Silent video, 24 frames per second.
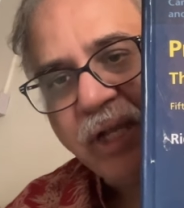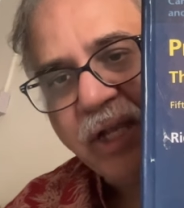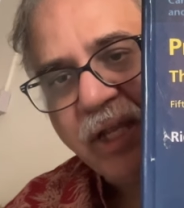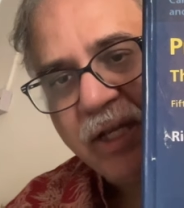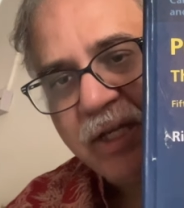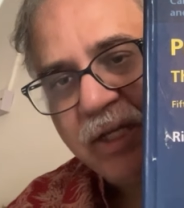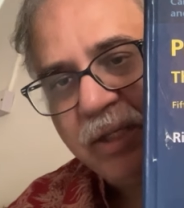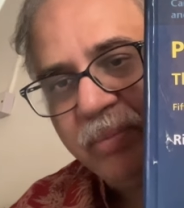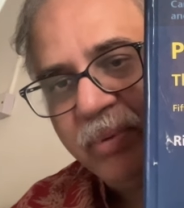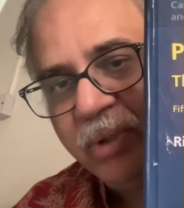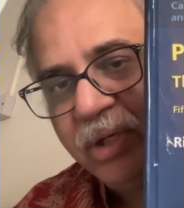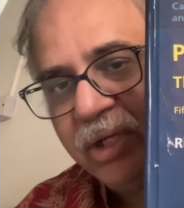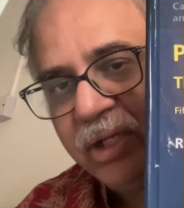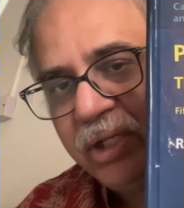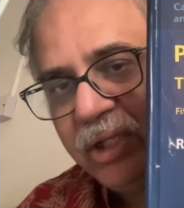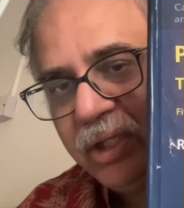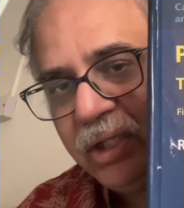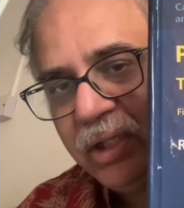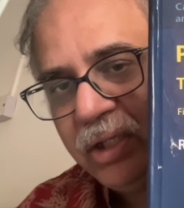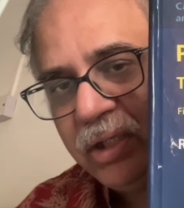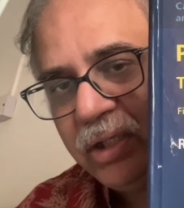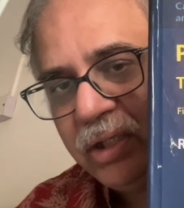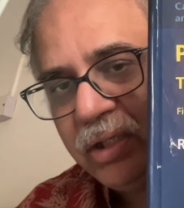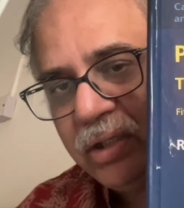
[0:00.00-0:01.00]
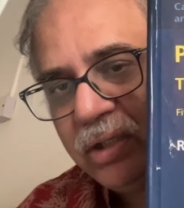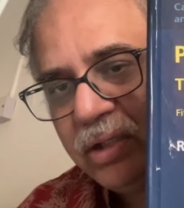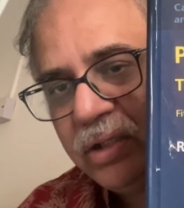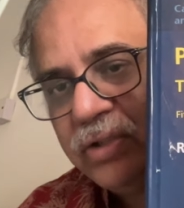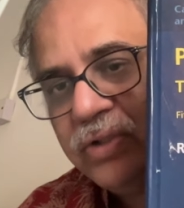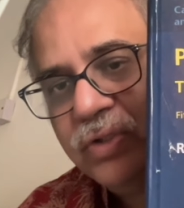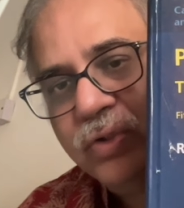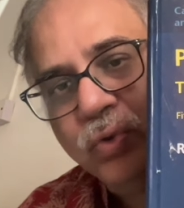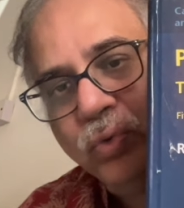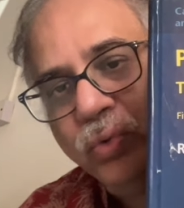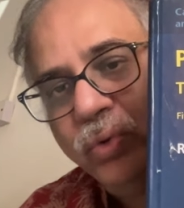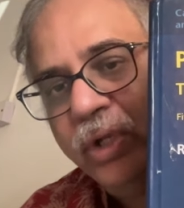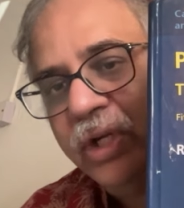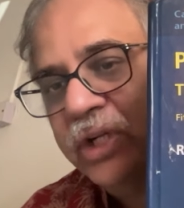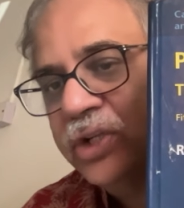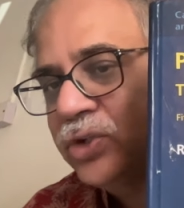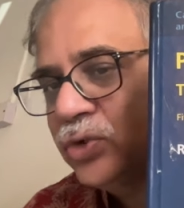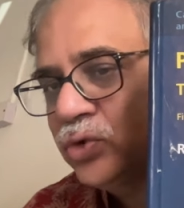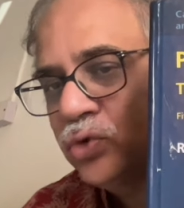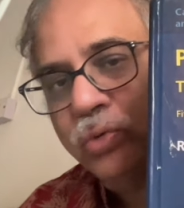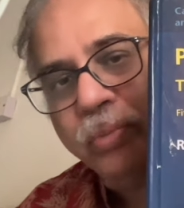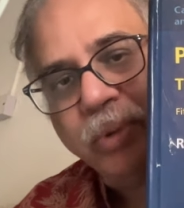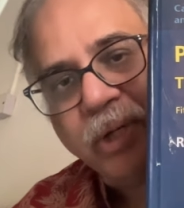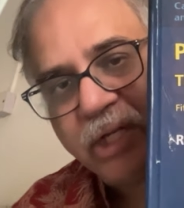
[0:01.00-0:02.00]
anybody,
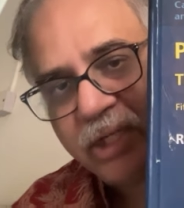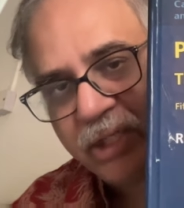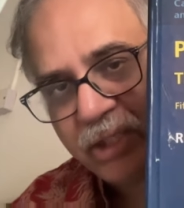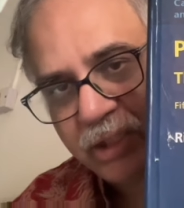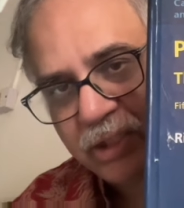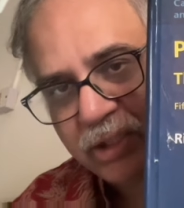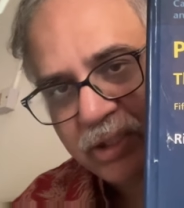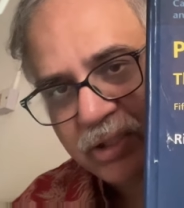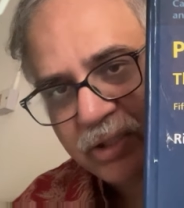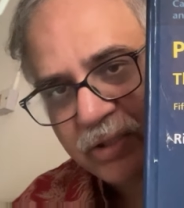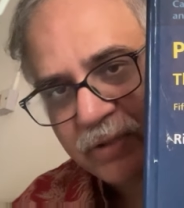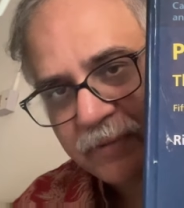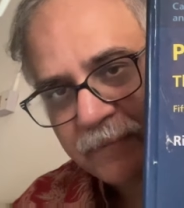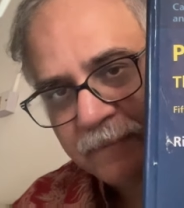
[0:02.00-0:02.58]
student, to buy it.